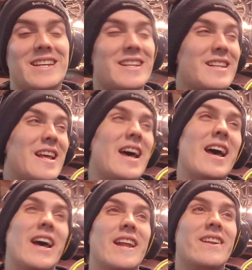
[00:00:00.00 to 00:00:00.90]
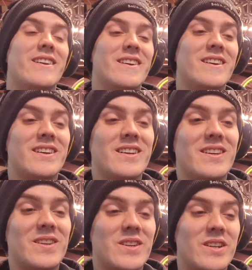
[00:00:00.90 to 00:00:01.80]
then
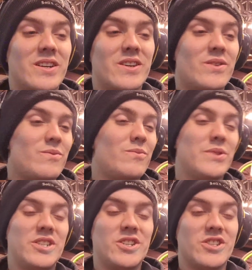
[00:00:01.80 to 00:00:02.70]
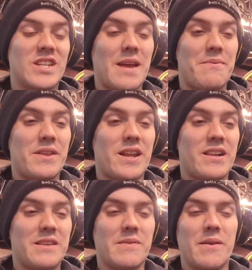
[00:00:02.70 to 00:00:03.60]
we should just
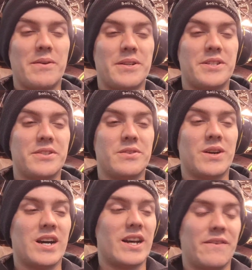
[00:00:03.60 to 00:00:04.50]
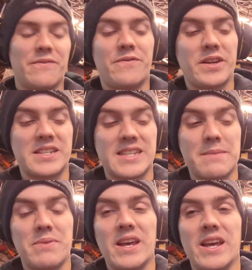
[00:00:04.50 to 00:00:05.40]
hypothetically be able to fix the
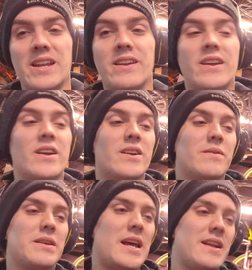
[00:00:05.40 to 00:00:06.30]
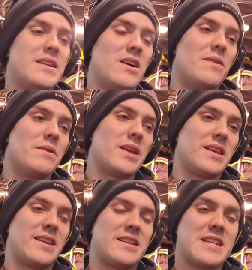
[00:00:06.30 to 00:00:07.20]
pin, get it all, like
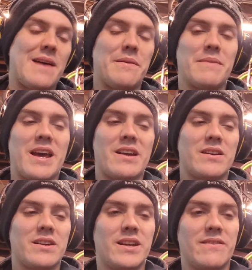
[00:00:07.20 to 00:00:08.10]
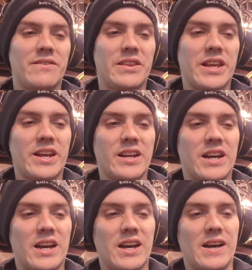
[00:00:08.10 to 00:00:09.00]
get the timing back and everything,
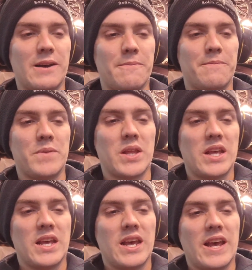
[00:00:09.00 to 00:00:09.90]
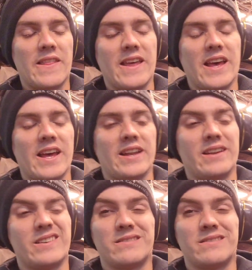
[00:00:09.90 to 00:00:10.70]
and then